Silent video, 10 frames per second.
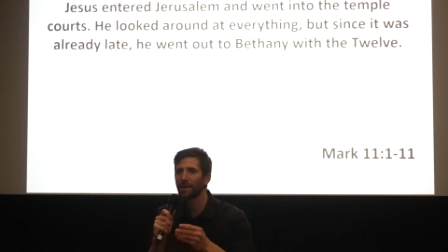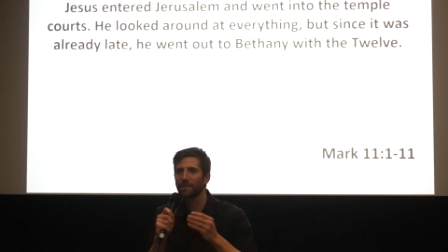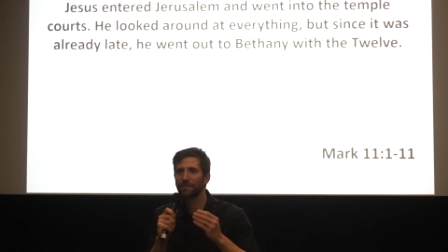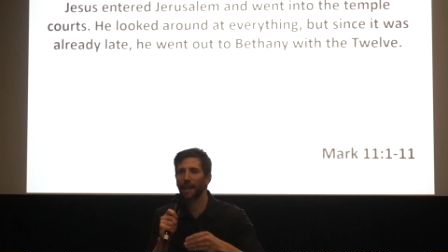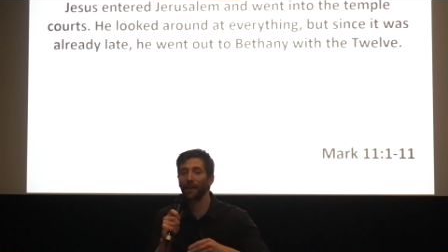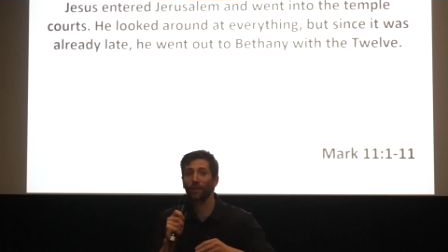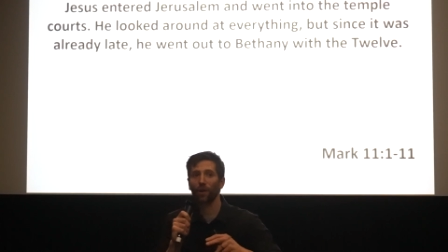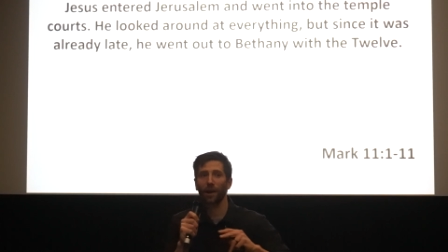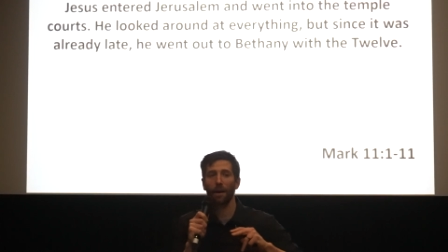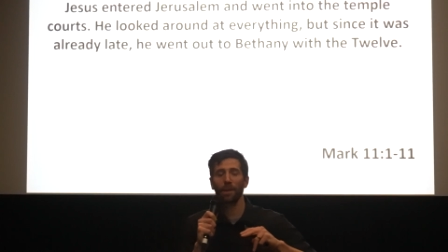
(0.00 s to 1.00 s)

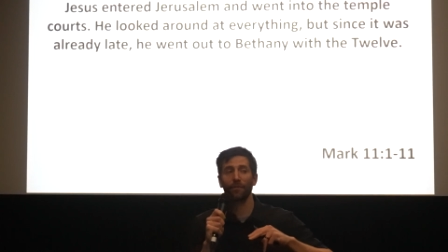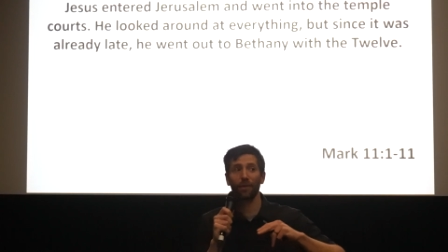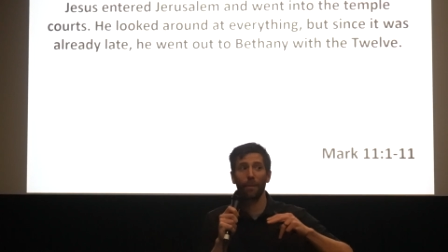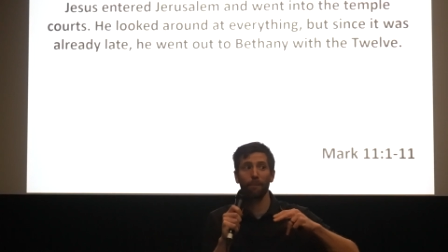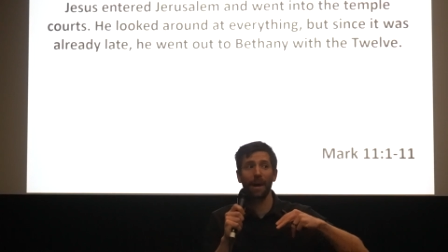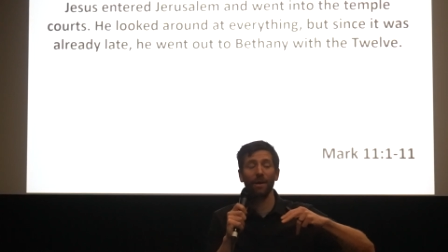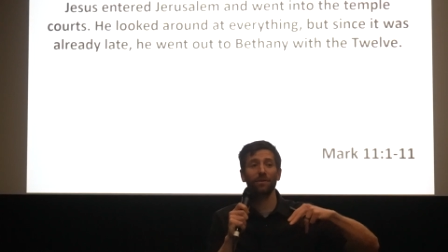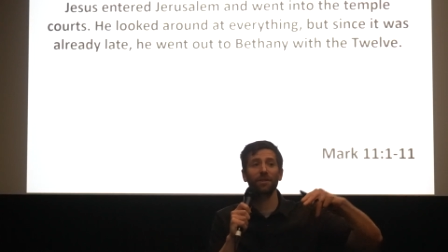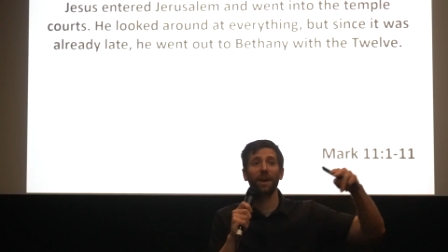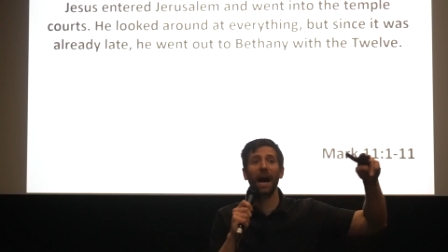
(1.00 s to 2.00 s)
Savior coming from
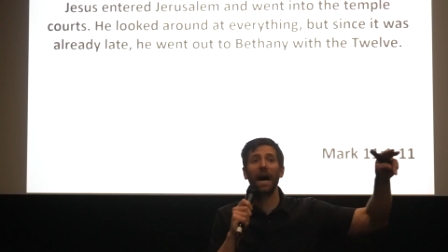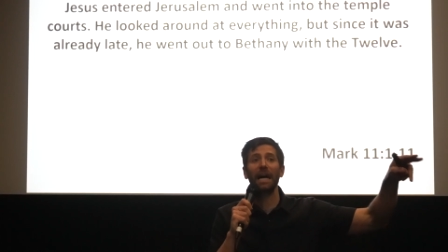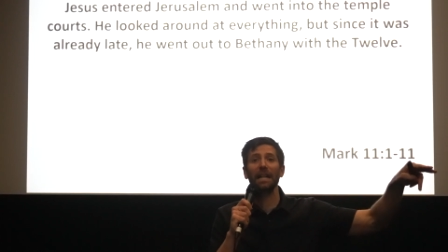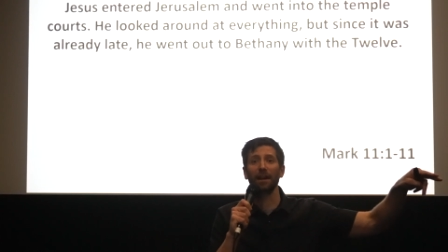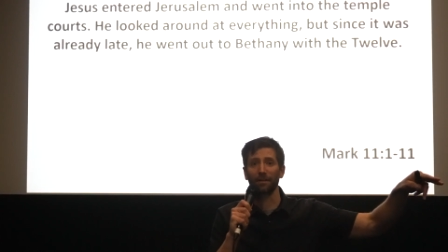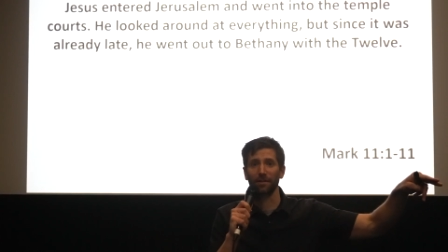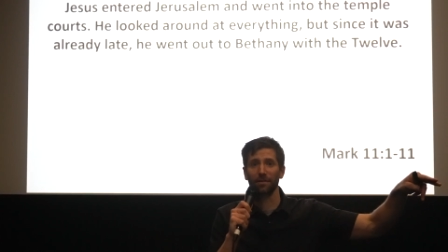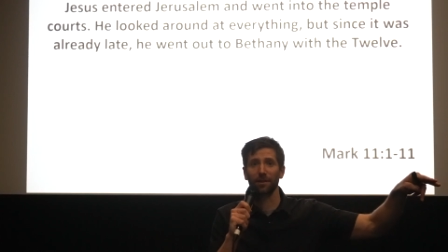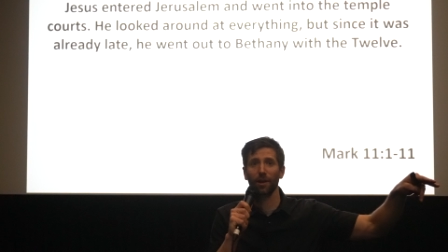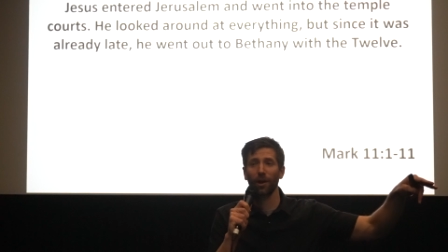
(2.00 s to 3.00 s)
Mount of
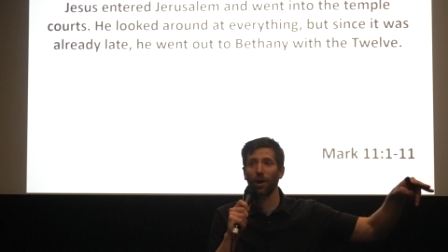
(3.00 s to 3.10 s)
Olives,